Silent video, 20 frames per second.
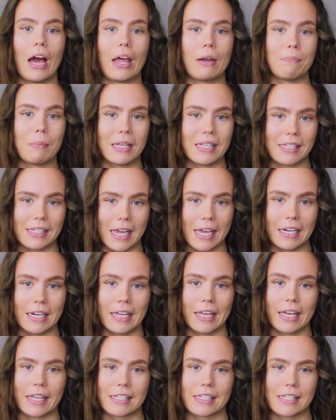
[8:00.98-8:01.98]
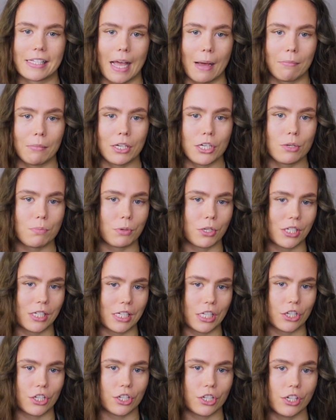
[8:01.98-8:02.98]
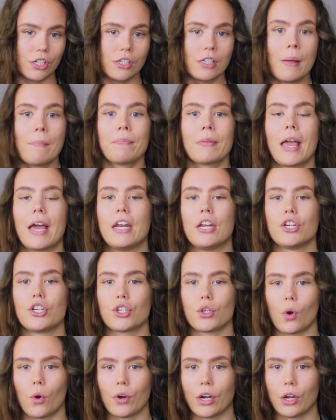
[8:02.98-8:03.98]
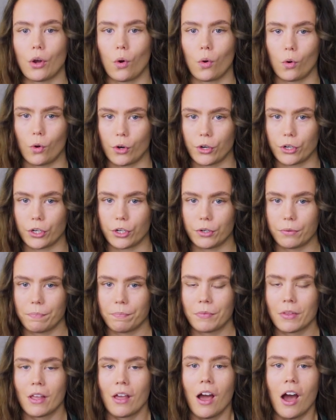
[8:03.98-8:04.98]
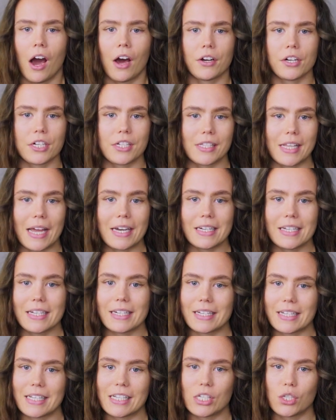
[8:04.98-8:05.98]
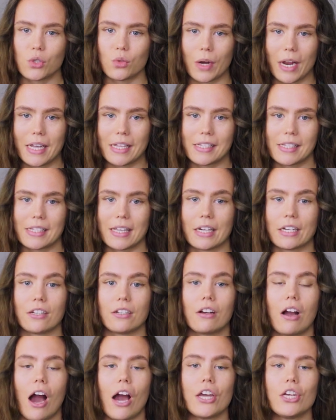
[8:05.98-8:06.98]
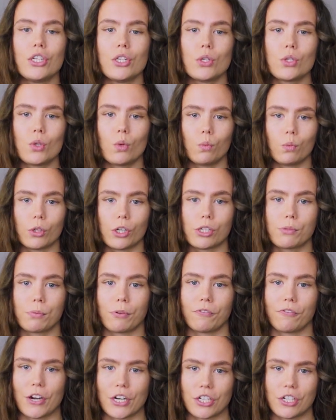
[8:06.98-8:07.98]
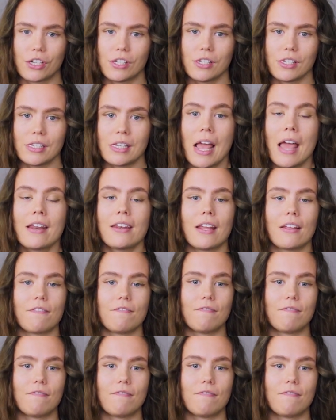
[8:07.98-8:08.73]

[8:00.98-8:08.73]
and maintaining established procedures and ensuring order. Understanding these traits can guide you towards professions that